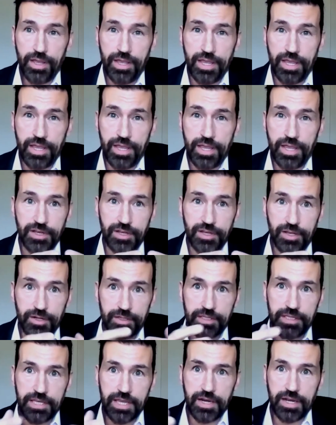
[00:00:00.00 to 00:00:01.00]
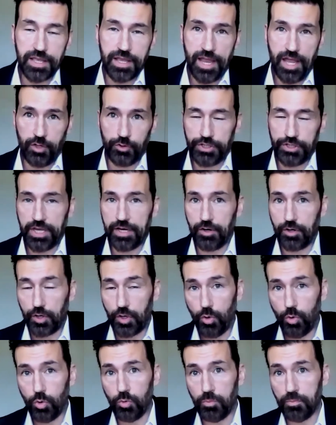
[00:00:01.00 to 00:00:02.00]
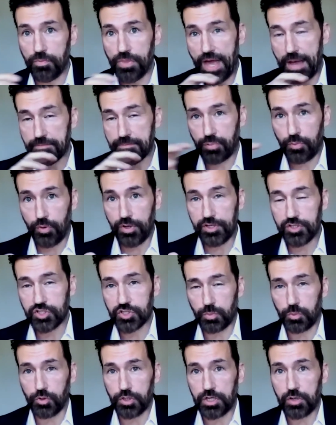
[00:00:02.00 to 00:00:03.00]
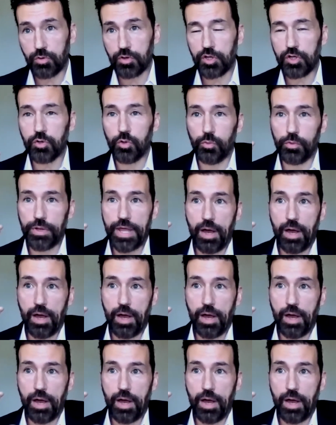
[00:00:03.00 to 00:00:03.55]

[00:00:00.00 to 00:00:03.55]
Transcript: and getting healthcare at home, that bridge is really critical.